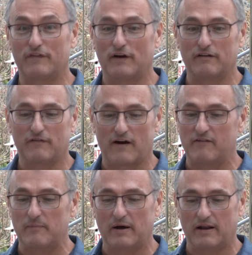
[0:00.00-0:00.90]
fun for
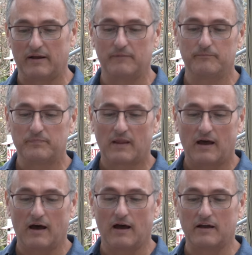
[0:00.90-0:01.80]
everybody,
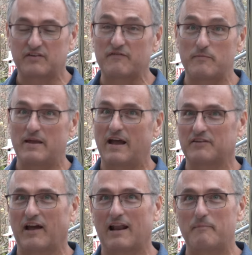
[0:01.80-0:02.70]
uh, except for me
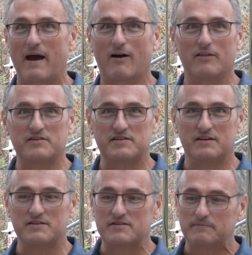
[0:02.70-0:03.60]
because I got to pack all the
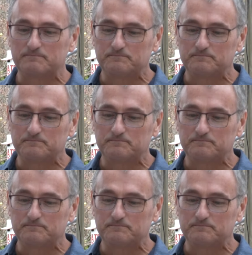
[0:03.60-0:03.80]
seeds.